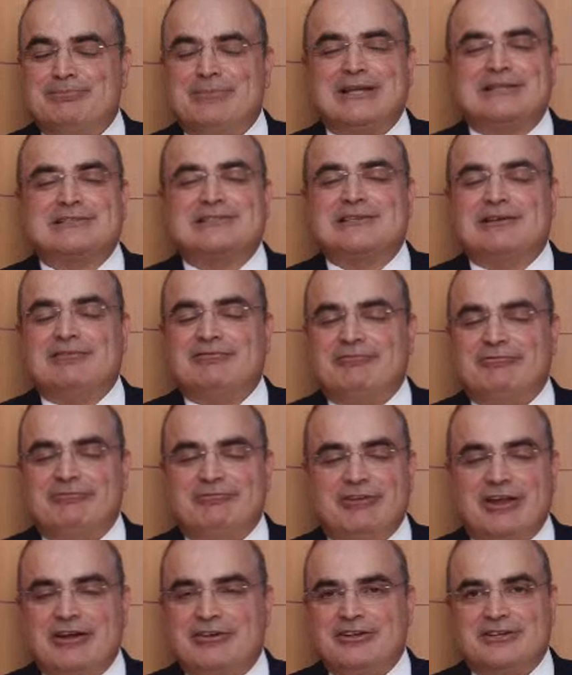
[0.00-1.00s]
met some
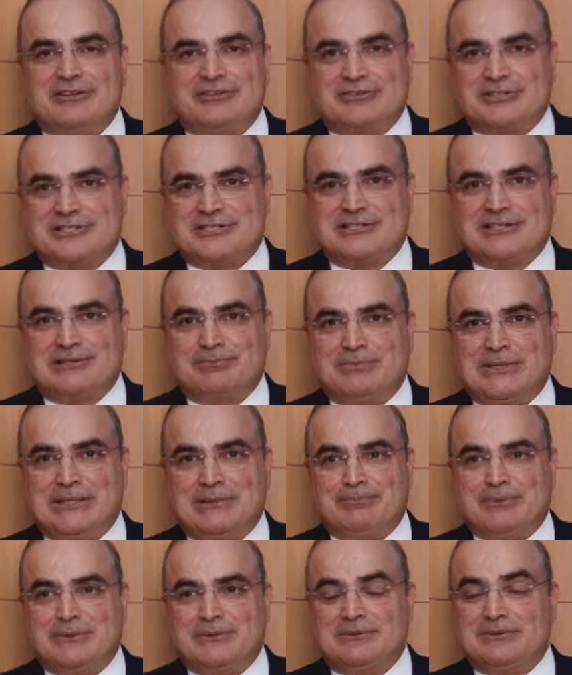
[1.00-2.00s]
very interesting
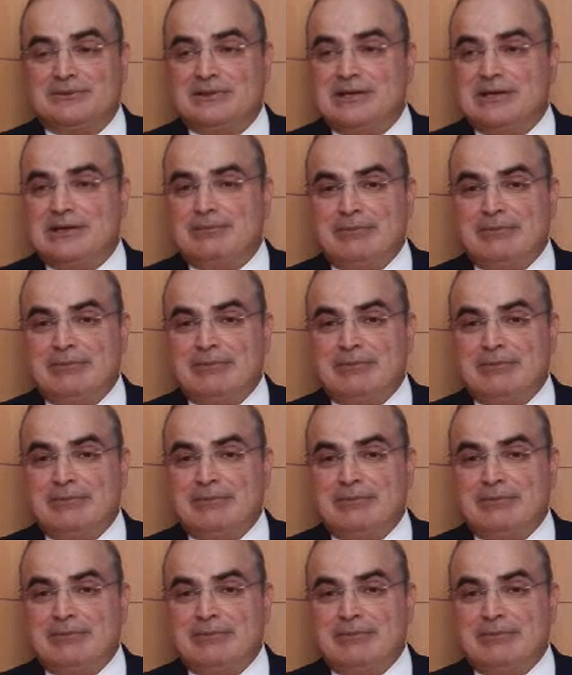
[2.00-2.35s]
people.